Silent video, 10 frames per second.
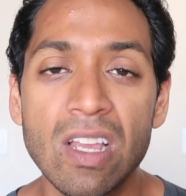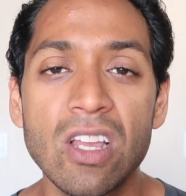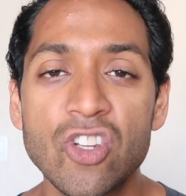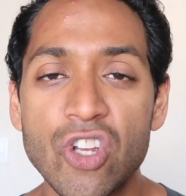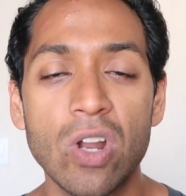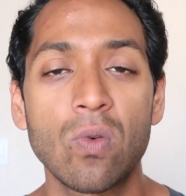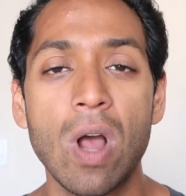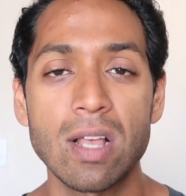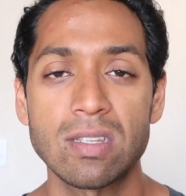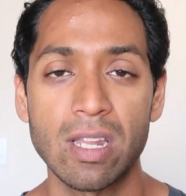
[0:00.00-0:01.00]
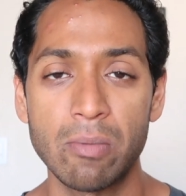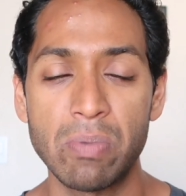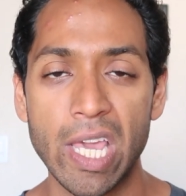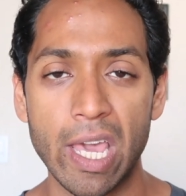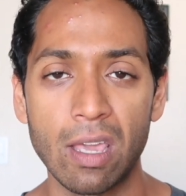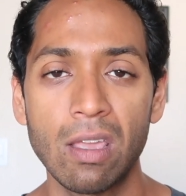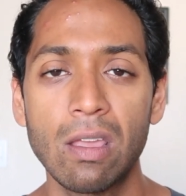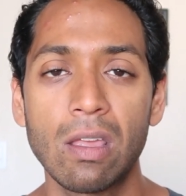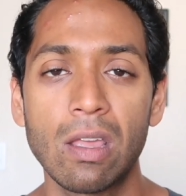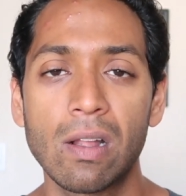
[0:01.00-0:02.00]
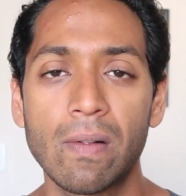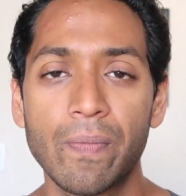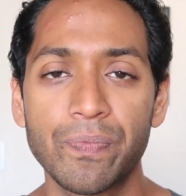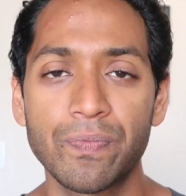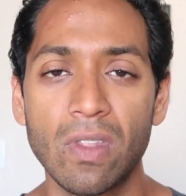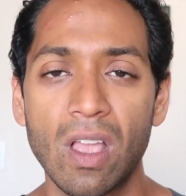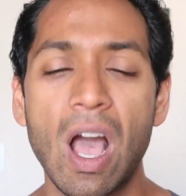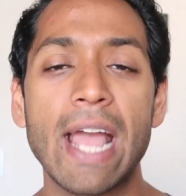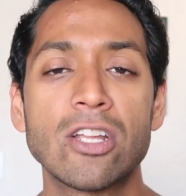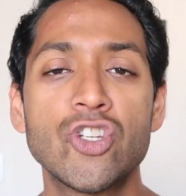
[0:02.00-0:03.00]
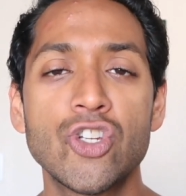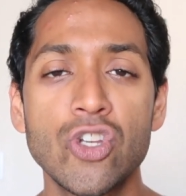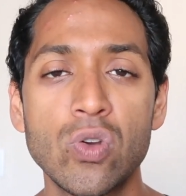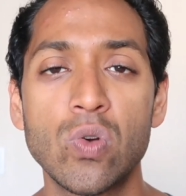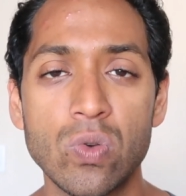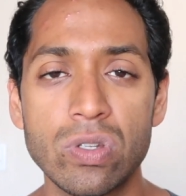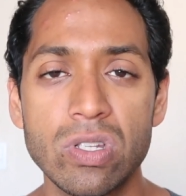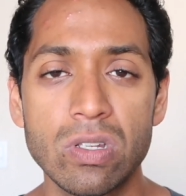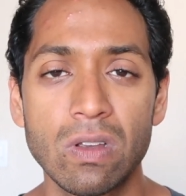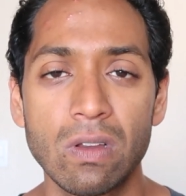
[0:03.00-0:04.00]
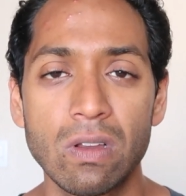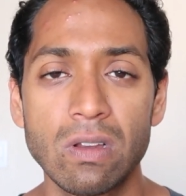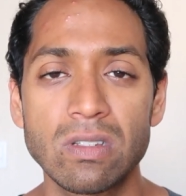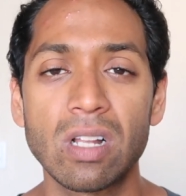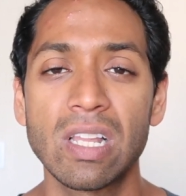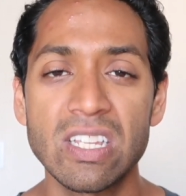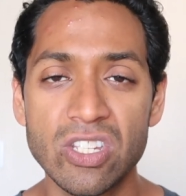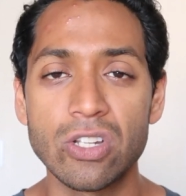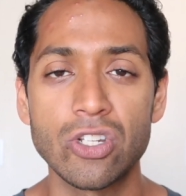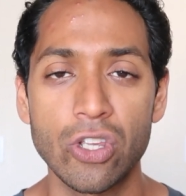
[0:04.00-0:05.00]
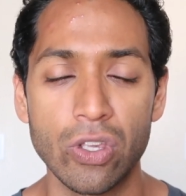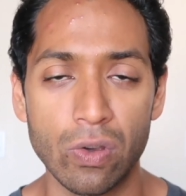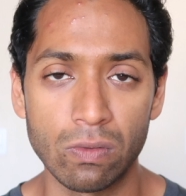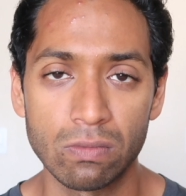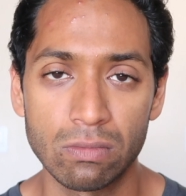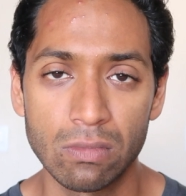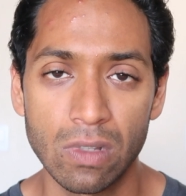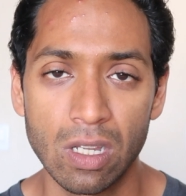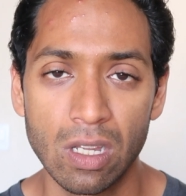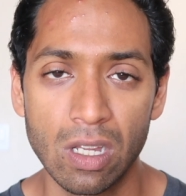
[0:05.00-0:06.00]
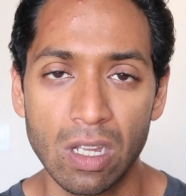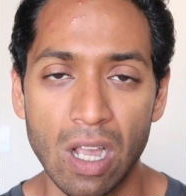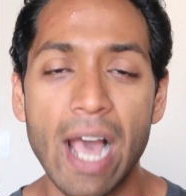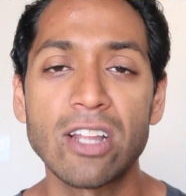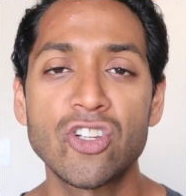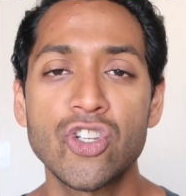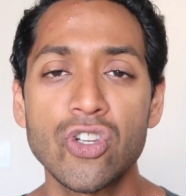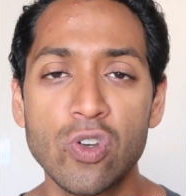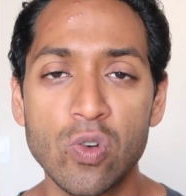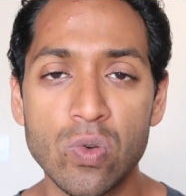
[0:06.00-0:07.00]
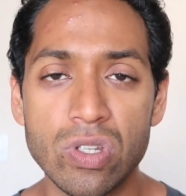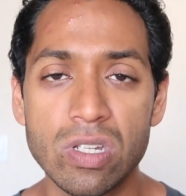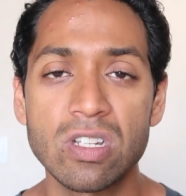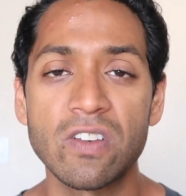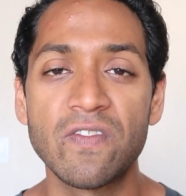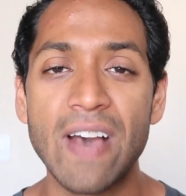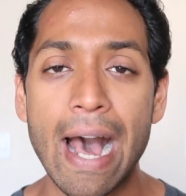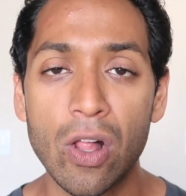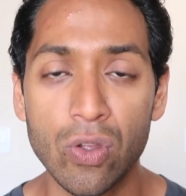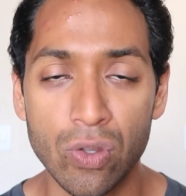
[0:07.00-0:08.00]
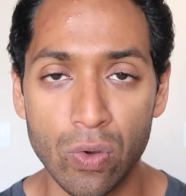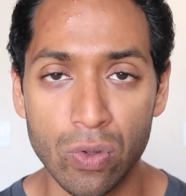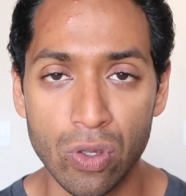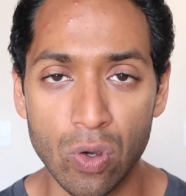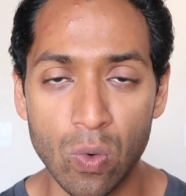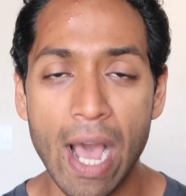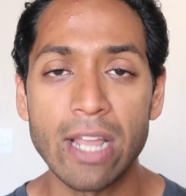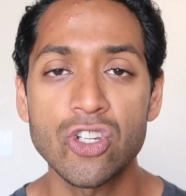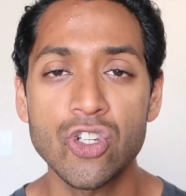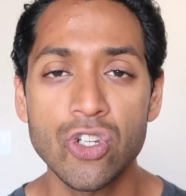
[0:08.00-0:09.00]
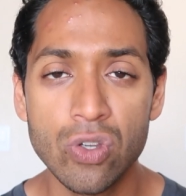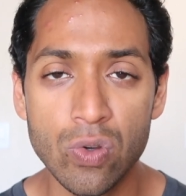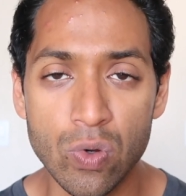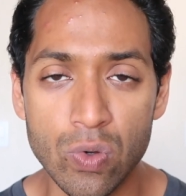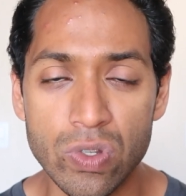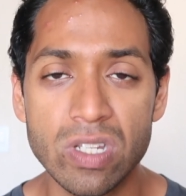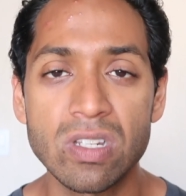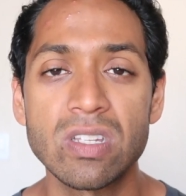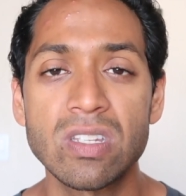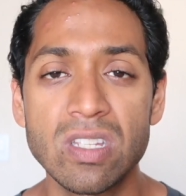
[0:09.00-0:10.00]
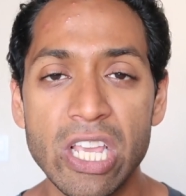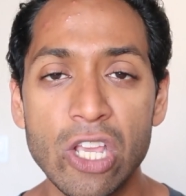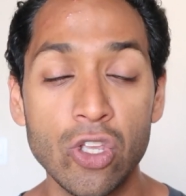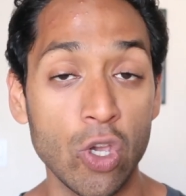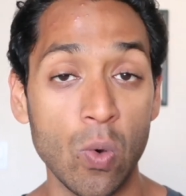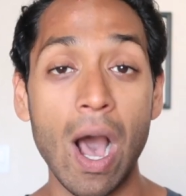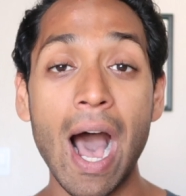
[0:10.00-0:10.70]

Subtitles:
Generosity being, I choose to listen to you. I choose to value you. I choose to see you.